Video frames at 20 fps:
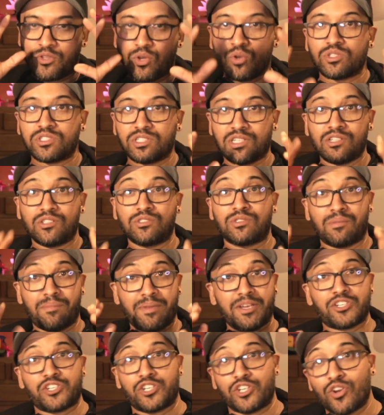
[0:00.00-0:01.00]
those skills will
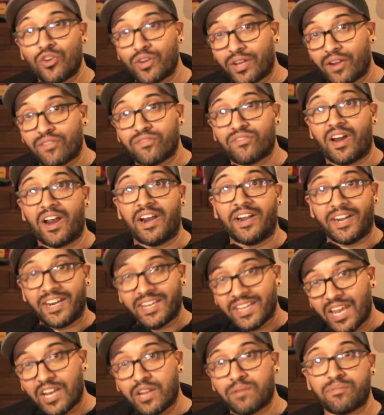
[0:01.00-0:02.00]
make sure you don't get fired
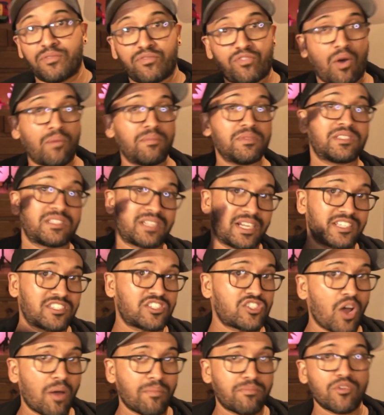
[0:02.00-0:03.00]
and that your performance stays
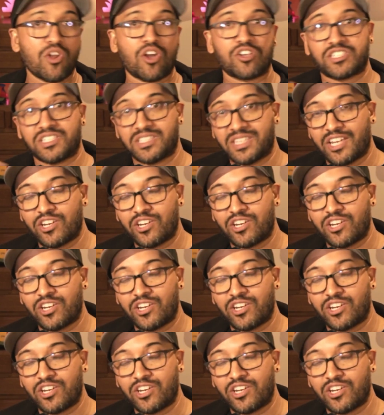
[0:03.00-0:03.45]
top notch and